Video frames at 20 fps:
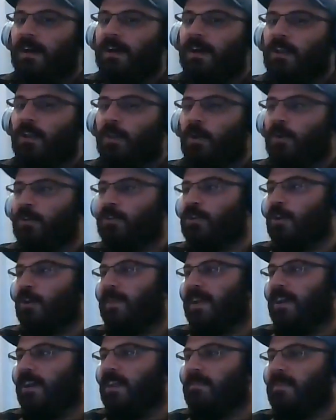long-term
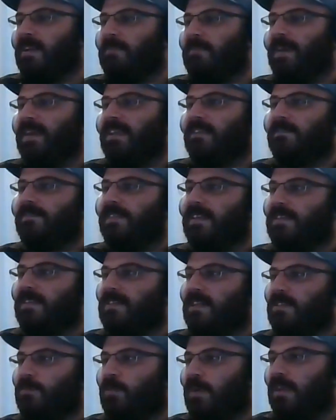economic benefits
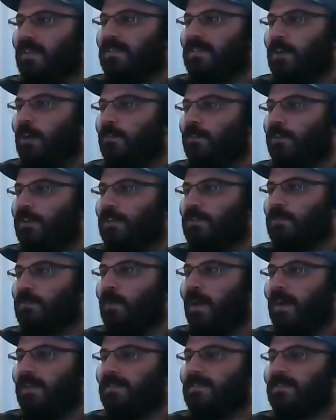as well as governance
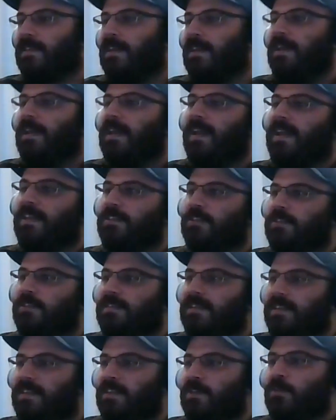rights, and the
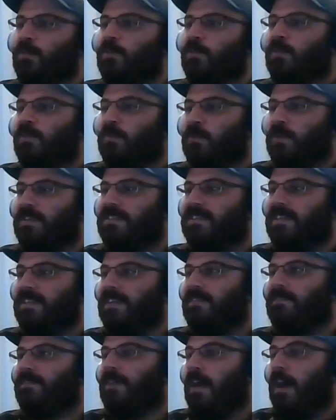TU will
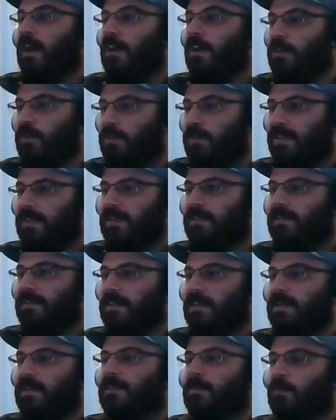receive
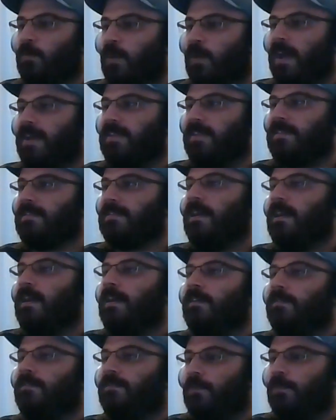utility rights
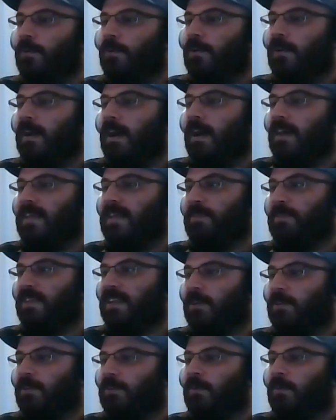for that
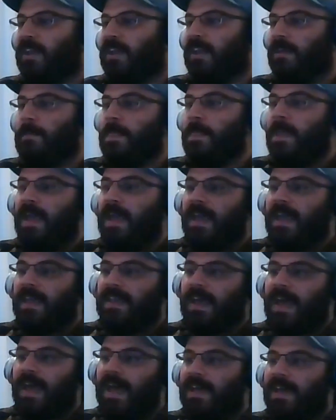particular token. And
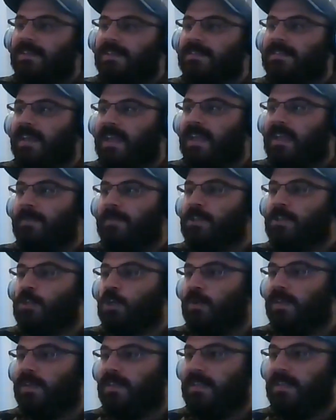it has a
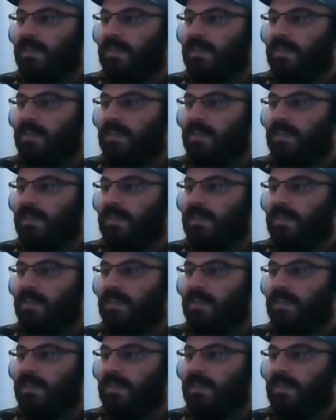maturity